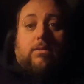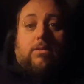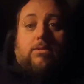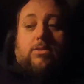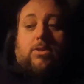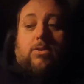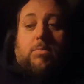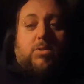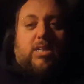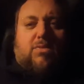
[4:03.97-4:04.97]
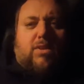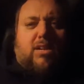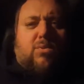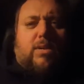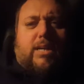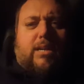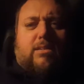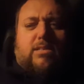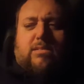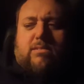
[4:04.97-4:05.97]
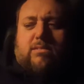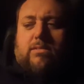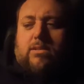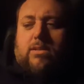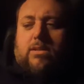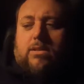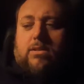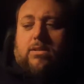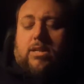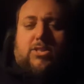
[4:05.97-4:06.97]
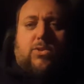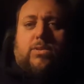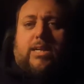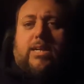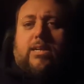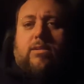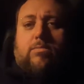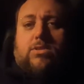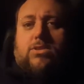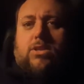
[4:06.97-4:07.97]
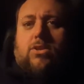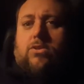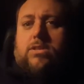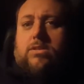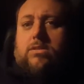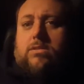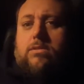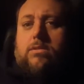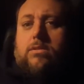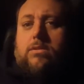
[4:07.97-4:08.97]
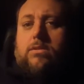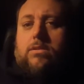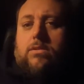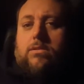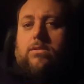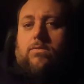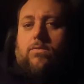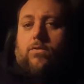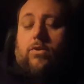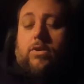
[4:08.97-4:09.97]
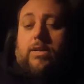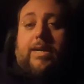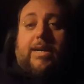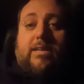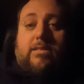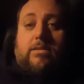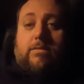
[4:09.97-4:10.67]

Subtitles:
So I'm trying to figure out why it's a 2-time surge for an X.